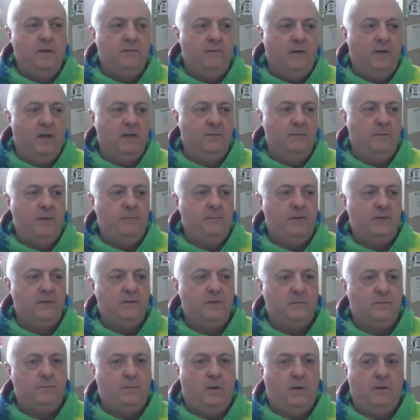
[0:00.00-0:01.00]
Finally, my
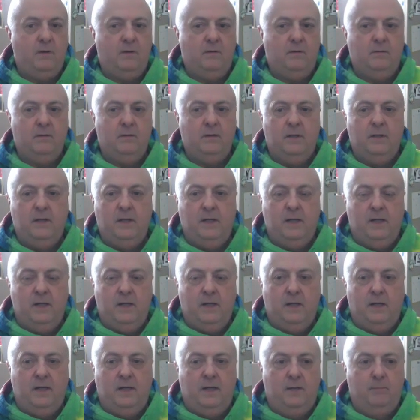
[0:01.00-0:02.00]
business partner
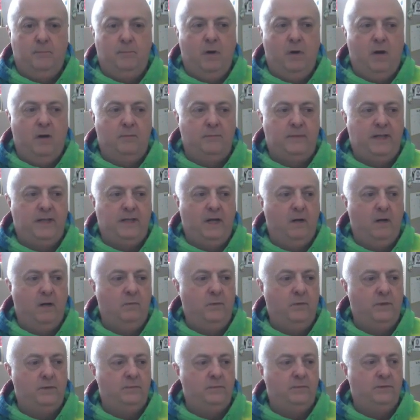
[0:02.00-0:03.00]
bought me out,
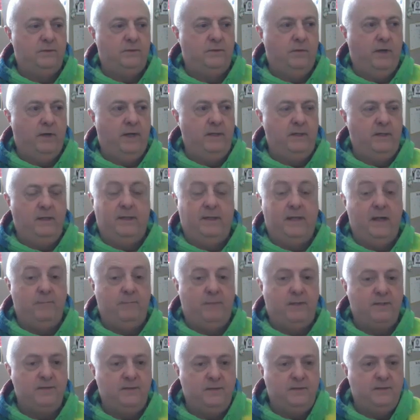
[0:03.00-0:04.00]
which was great. And that
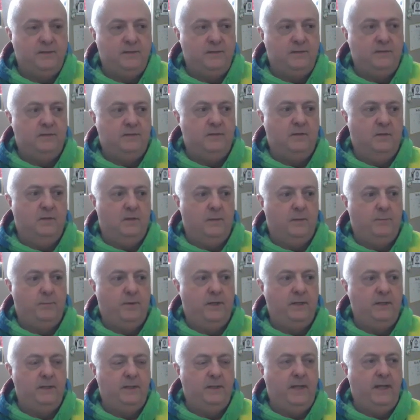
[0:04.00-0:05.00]
business is still
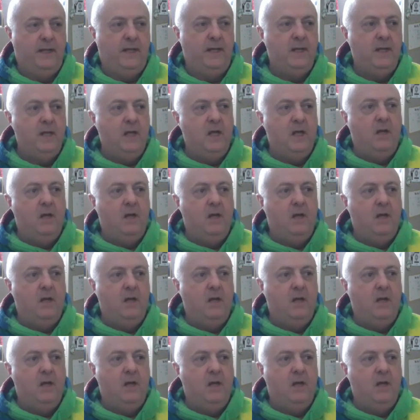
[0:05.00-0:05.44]
operating today.